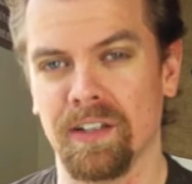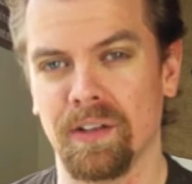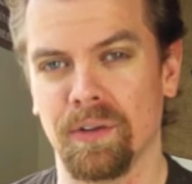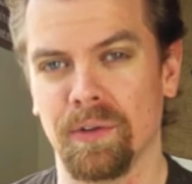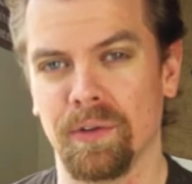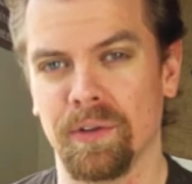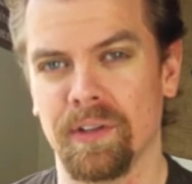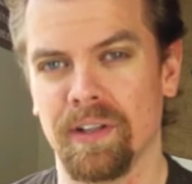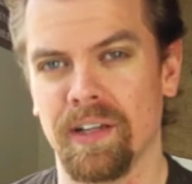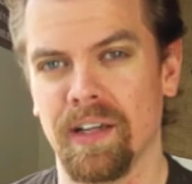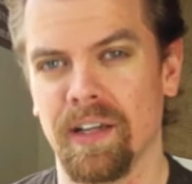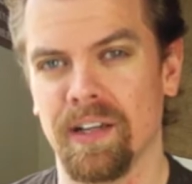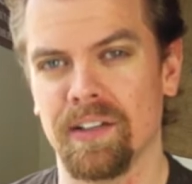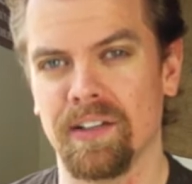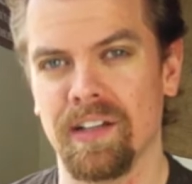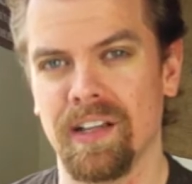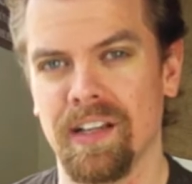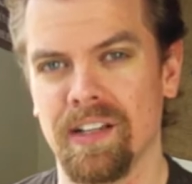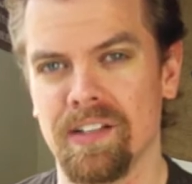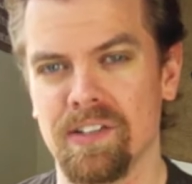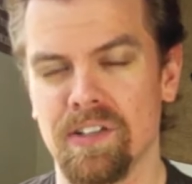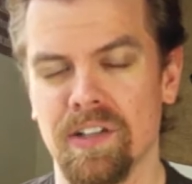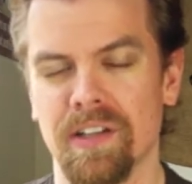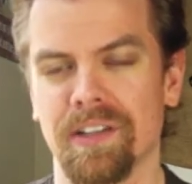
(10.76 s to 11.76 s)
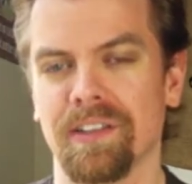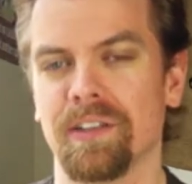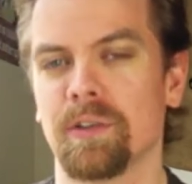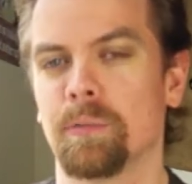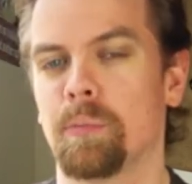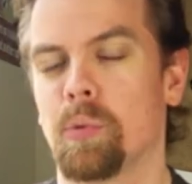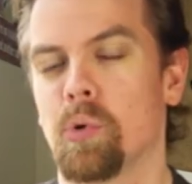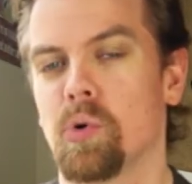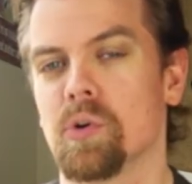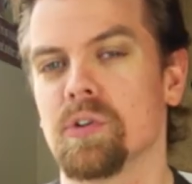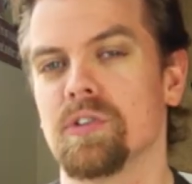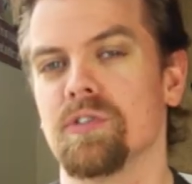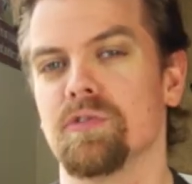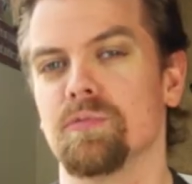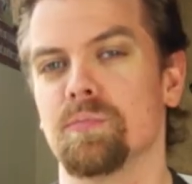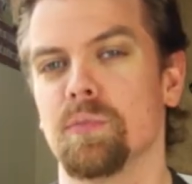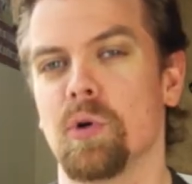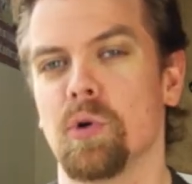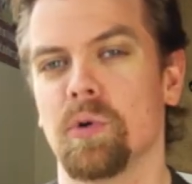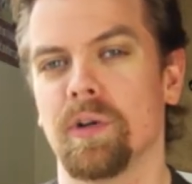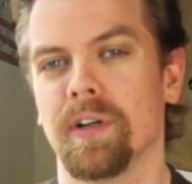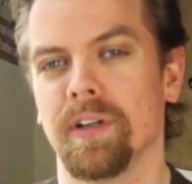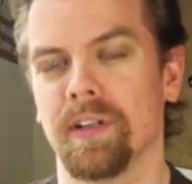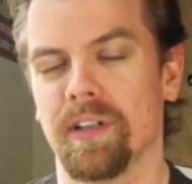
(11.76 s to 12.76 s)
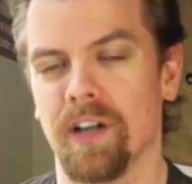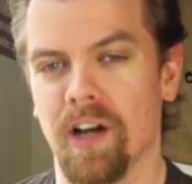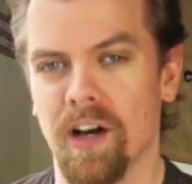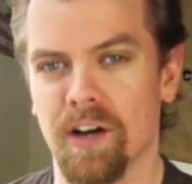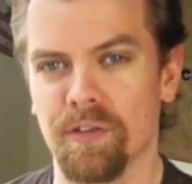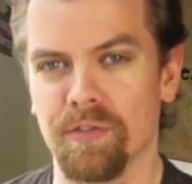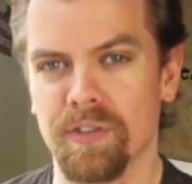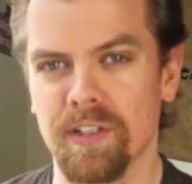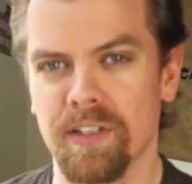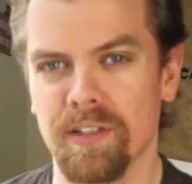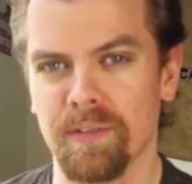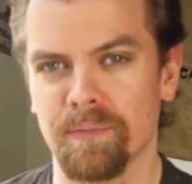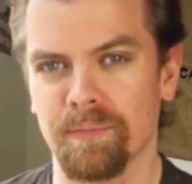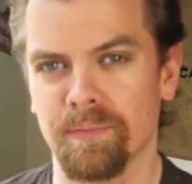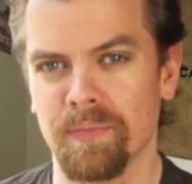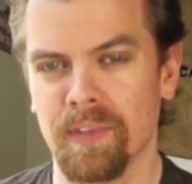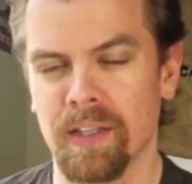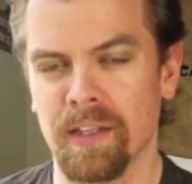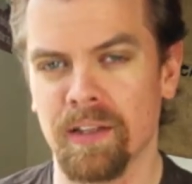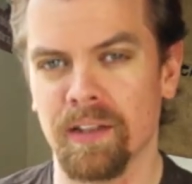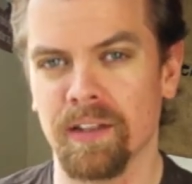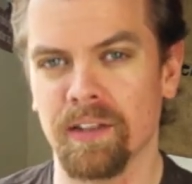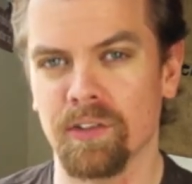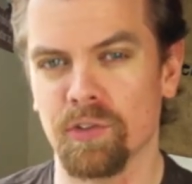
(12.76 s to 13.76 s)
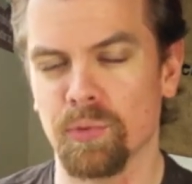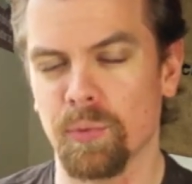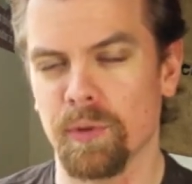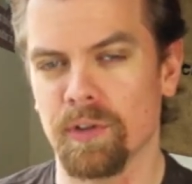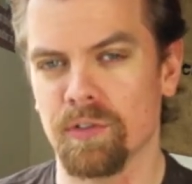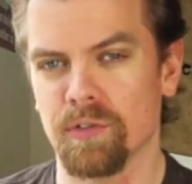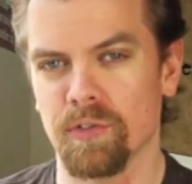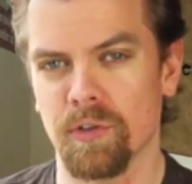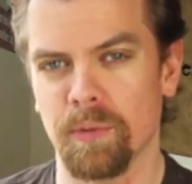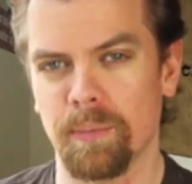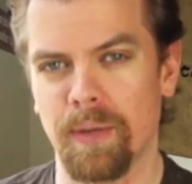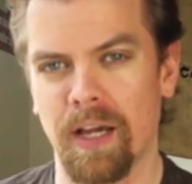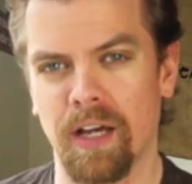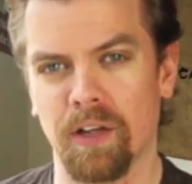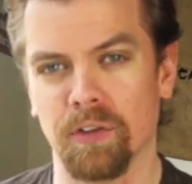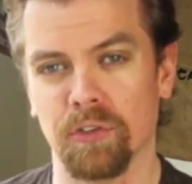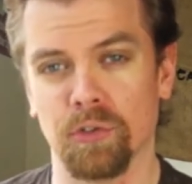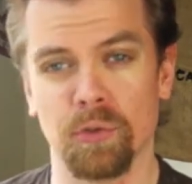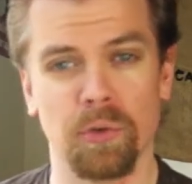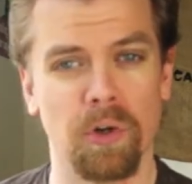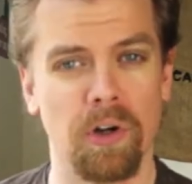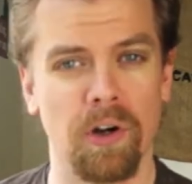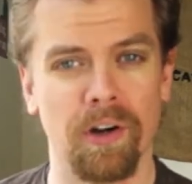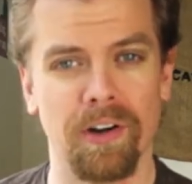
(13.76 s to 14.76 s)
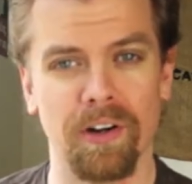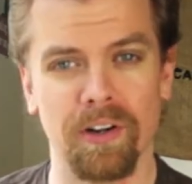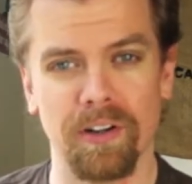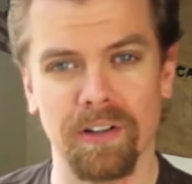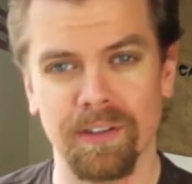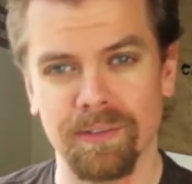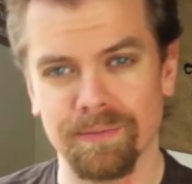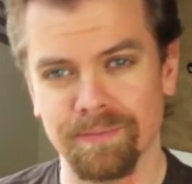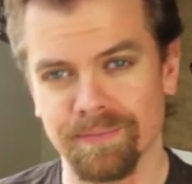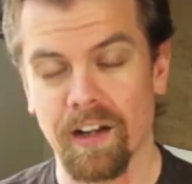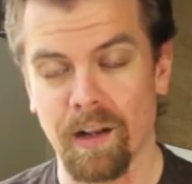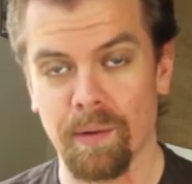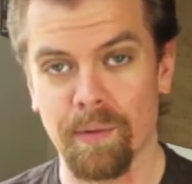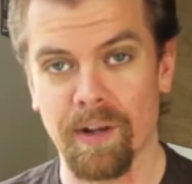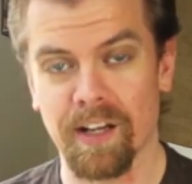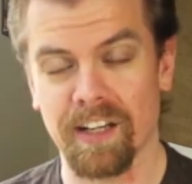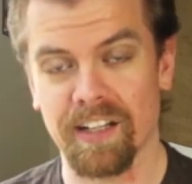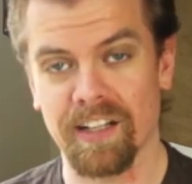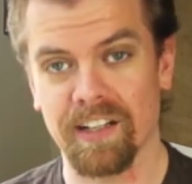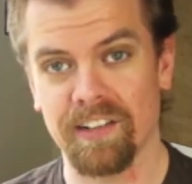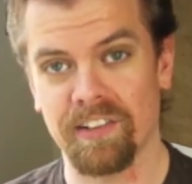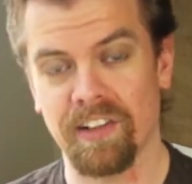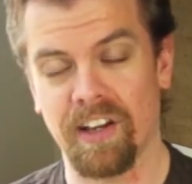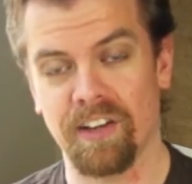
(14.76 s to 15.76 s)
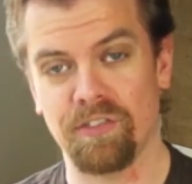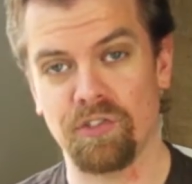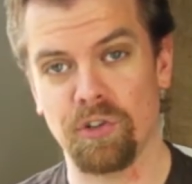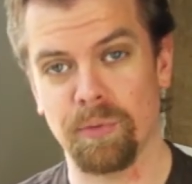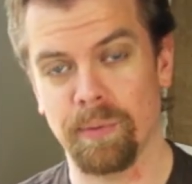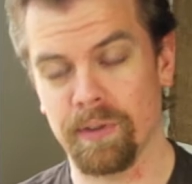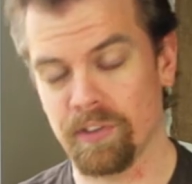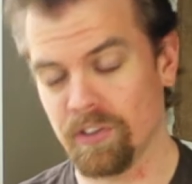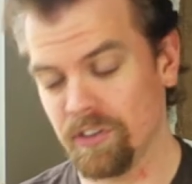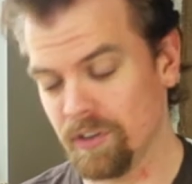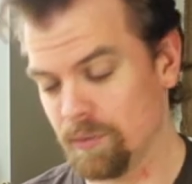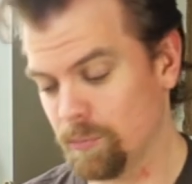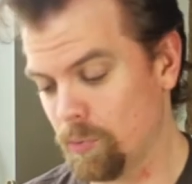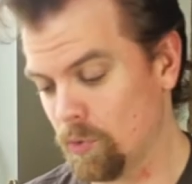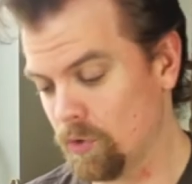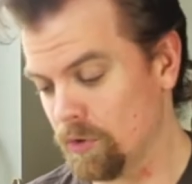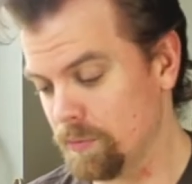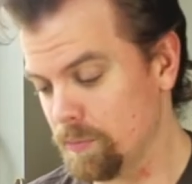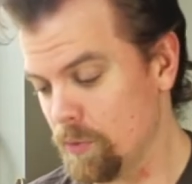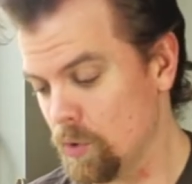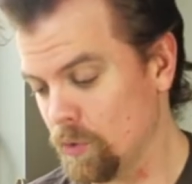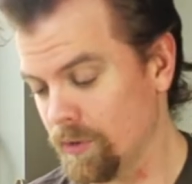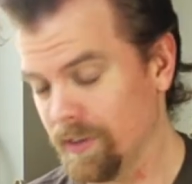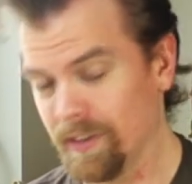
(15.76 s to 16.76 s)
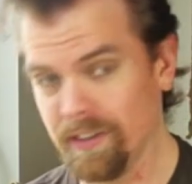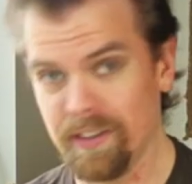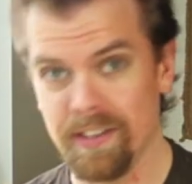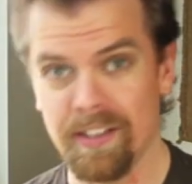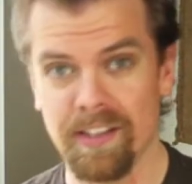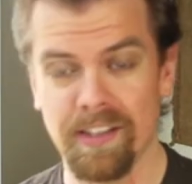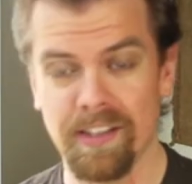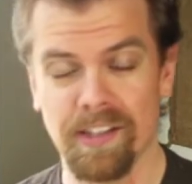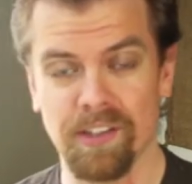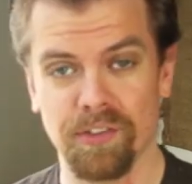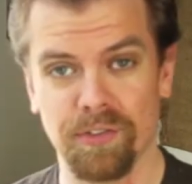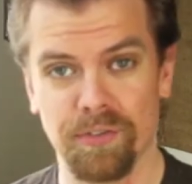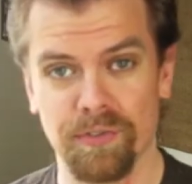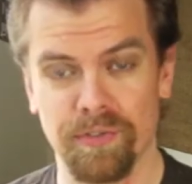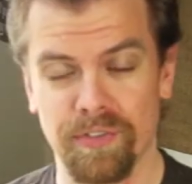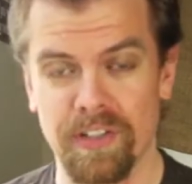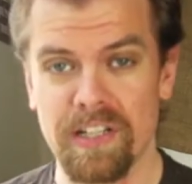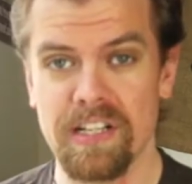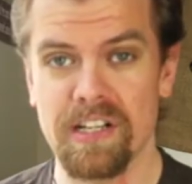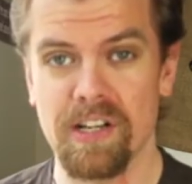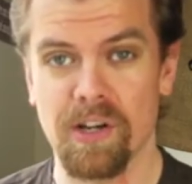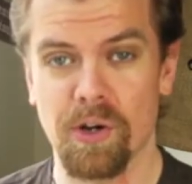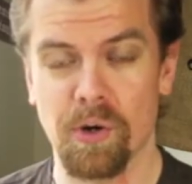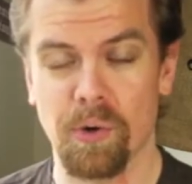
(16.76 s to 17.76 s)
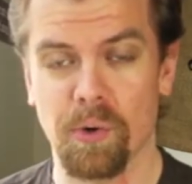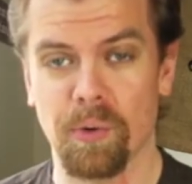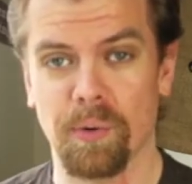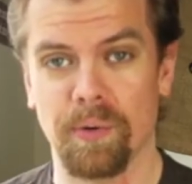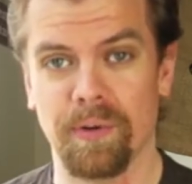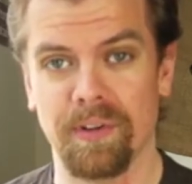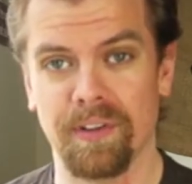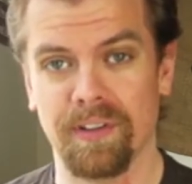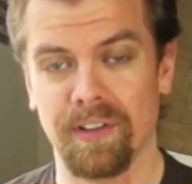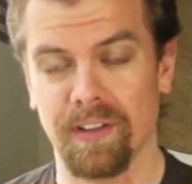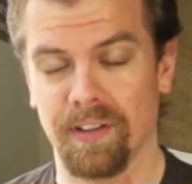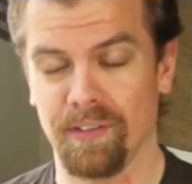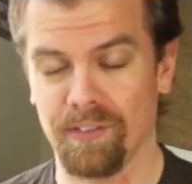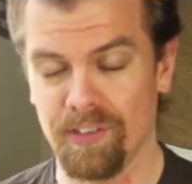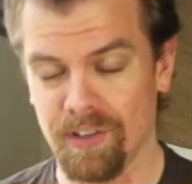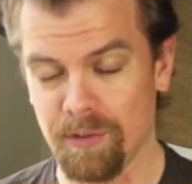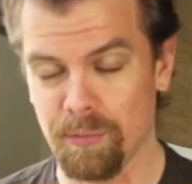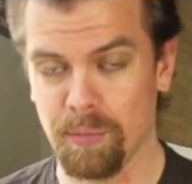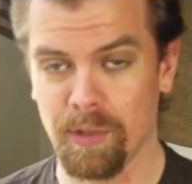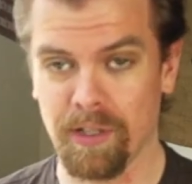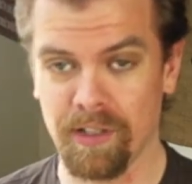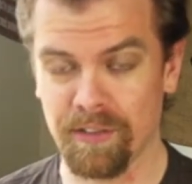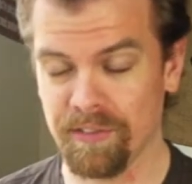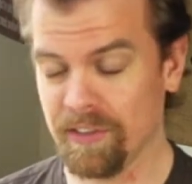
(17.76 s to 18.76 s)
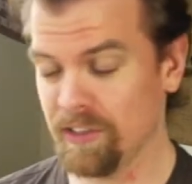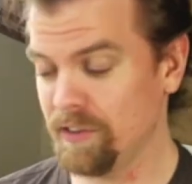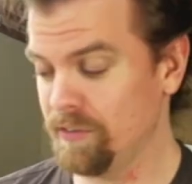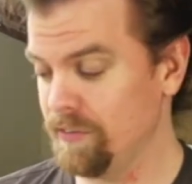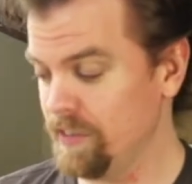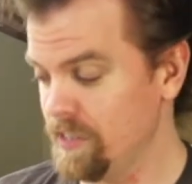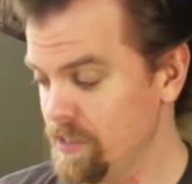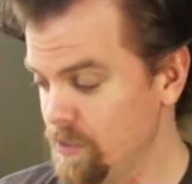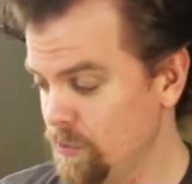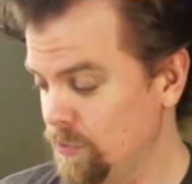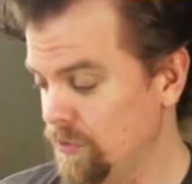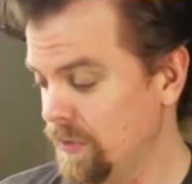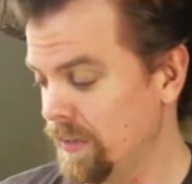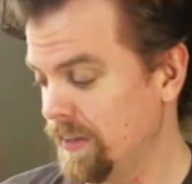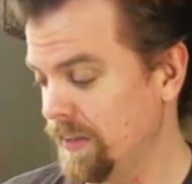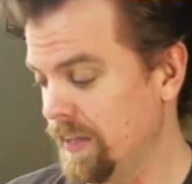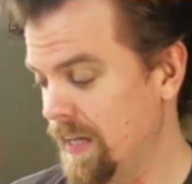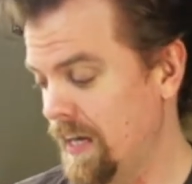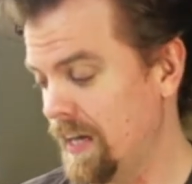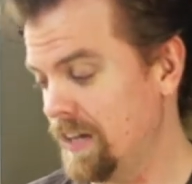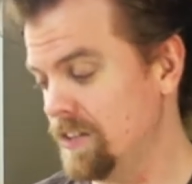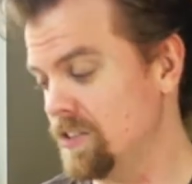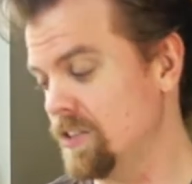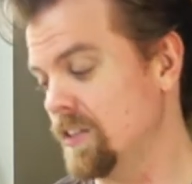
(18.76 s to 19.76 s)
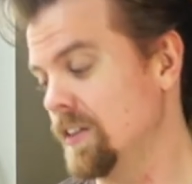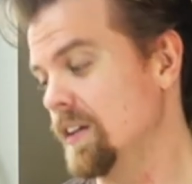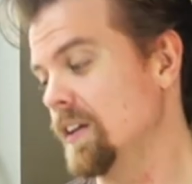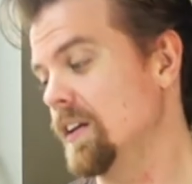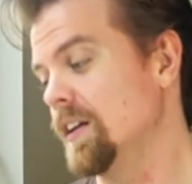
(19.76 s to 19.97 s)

a look at another Port of Mokha coffee. This one from Al-Durrar. I'm not going to dive too much into Port of Mokha in this video. I've done plenty of other videos on that.